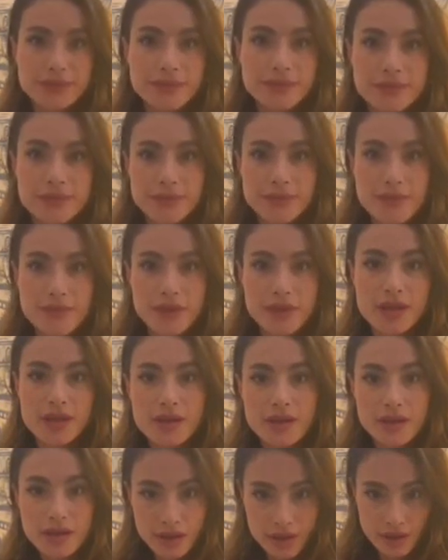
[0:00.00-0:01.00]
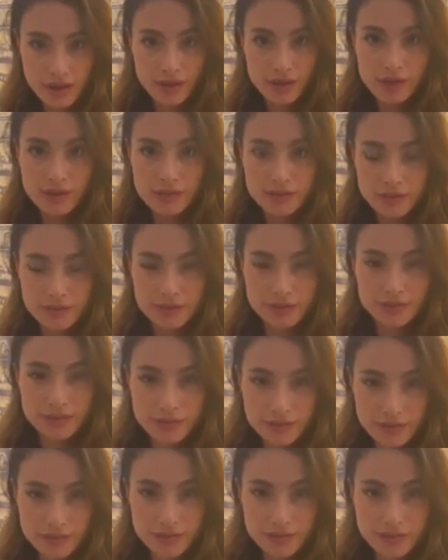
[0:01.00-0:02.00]
Good. Did you post about
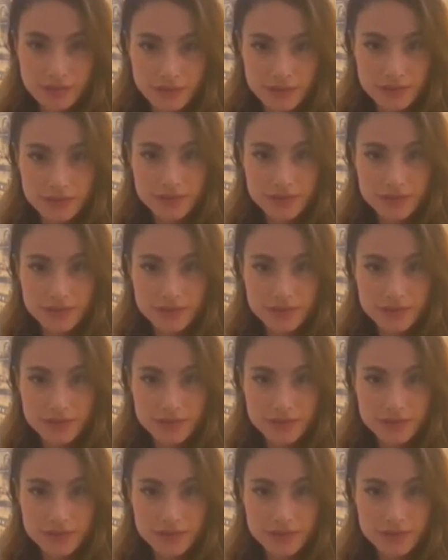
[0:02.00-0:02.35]
it? Did you?